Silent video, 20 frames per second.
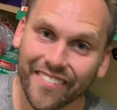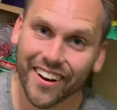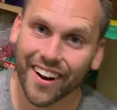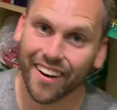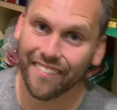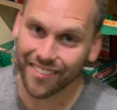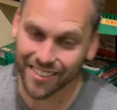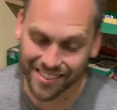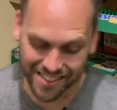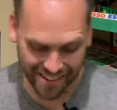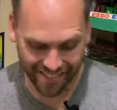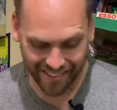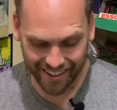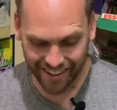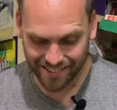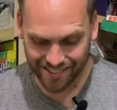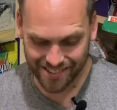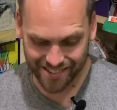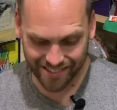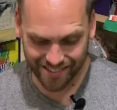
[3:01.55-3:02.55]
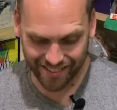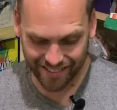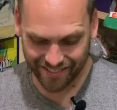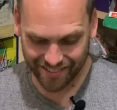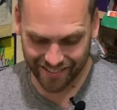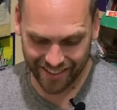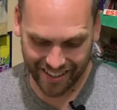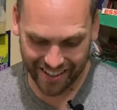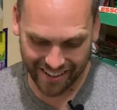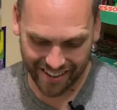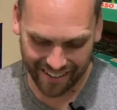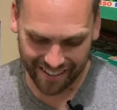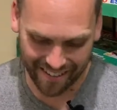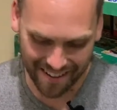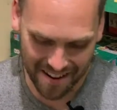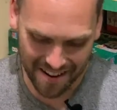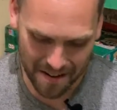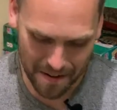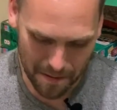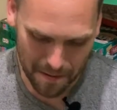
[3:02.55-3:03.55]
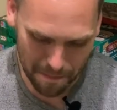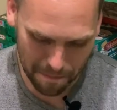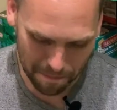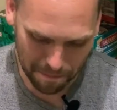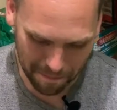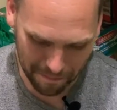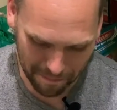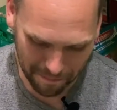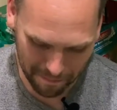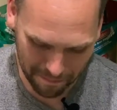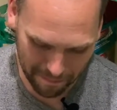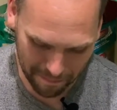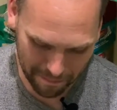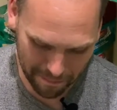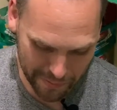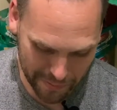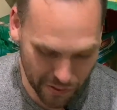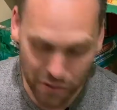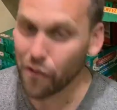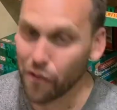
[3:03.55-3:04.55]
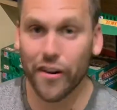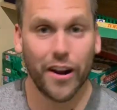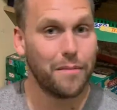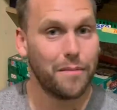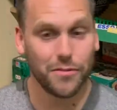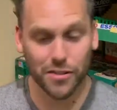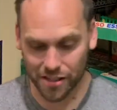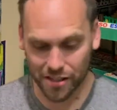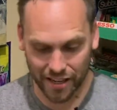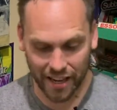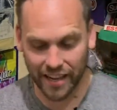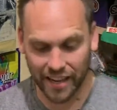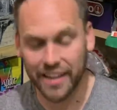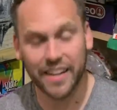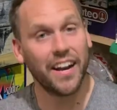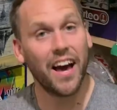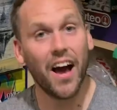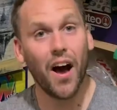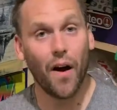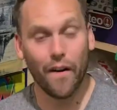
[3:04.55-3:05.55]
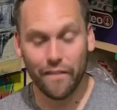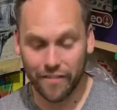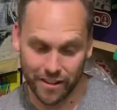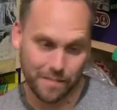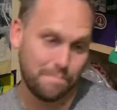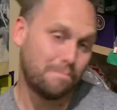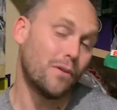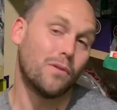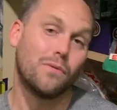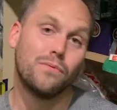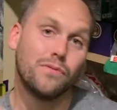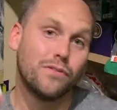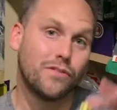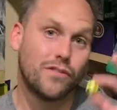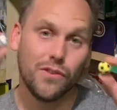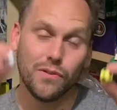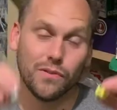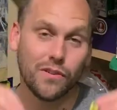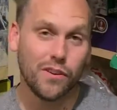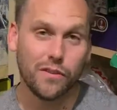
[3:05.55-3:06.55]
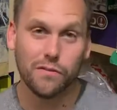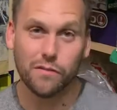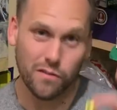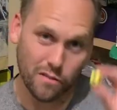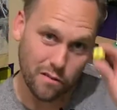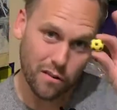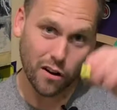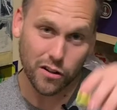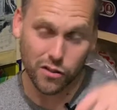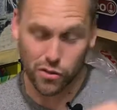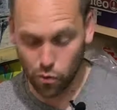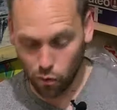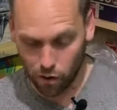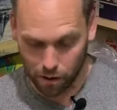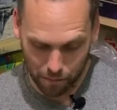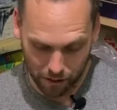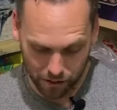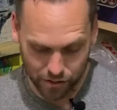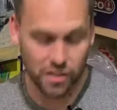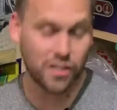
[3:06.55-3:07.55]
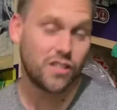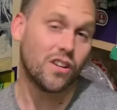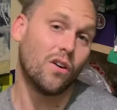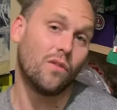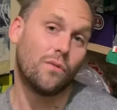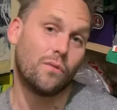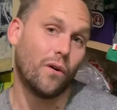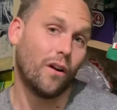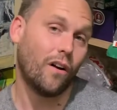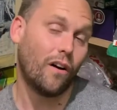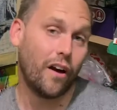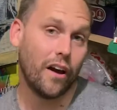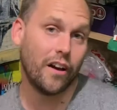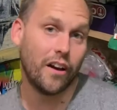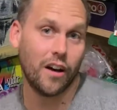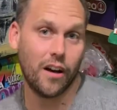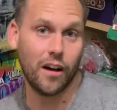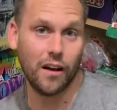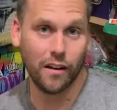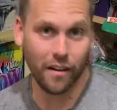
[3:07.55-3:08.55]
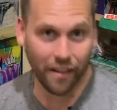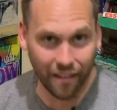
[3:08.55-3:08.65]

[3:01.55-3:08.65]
it though. I've got something else as well that's really cool. But sorry, I'm just geeking out over these balls. You guys talk amongst yourself while I